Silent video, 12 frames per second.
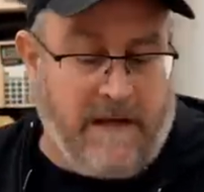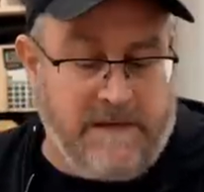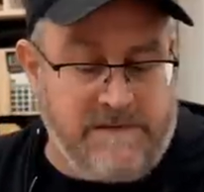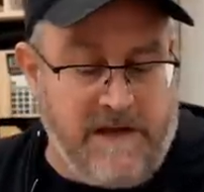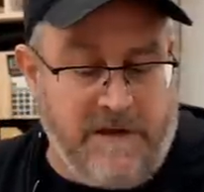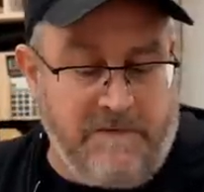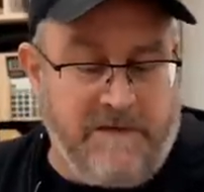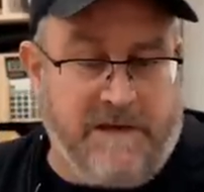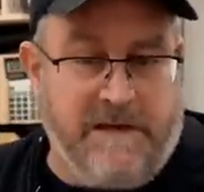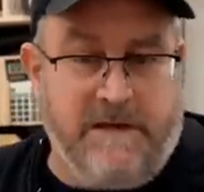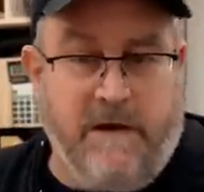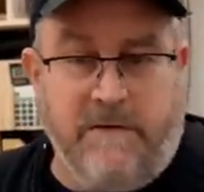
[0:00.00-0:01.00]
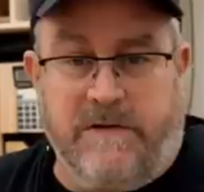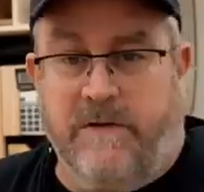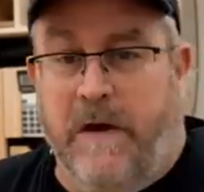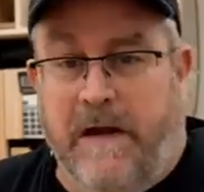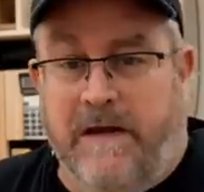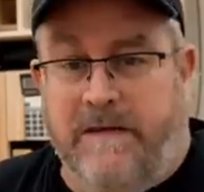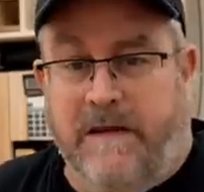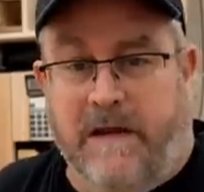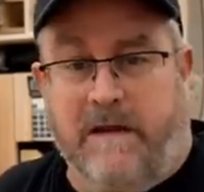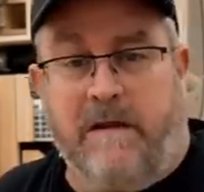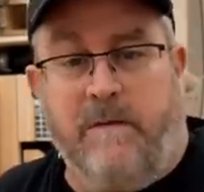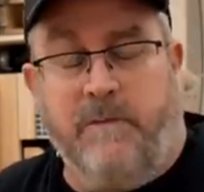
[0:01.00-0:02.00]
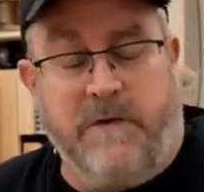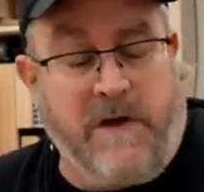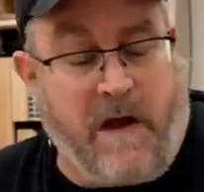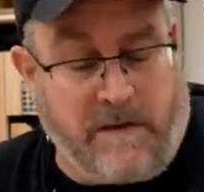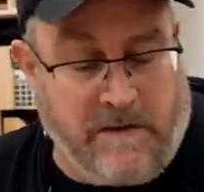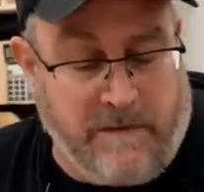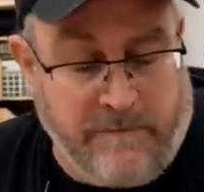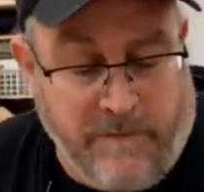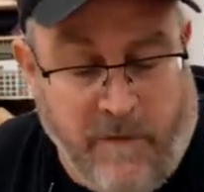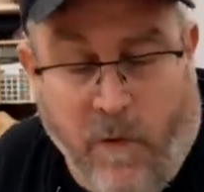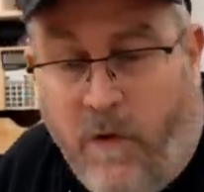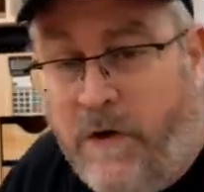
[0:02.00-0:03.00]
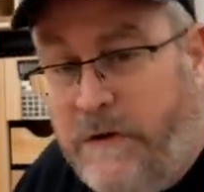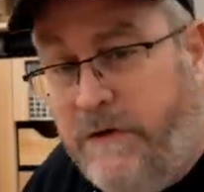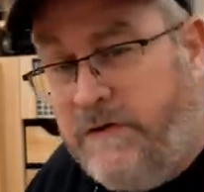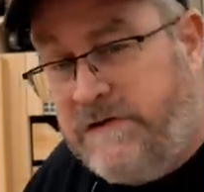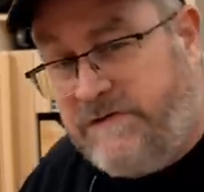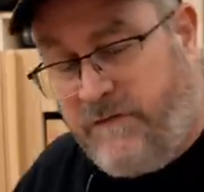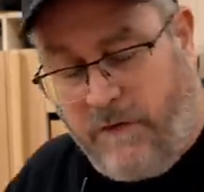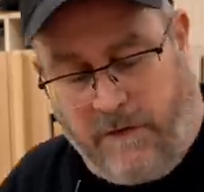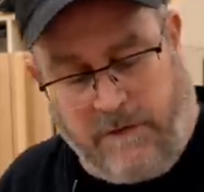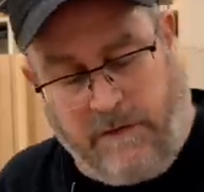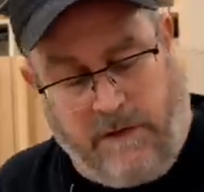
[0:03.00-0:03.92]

and generally don't do anything productive or useful.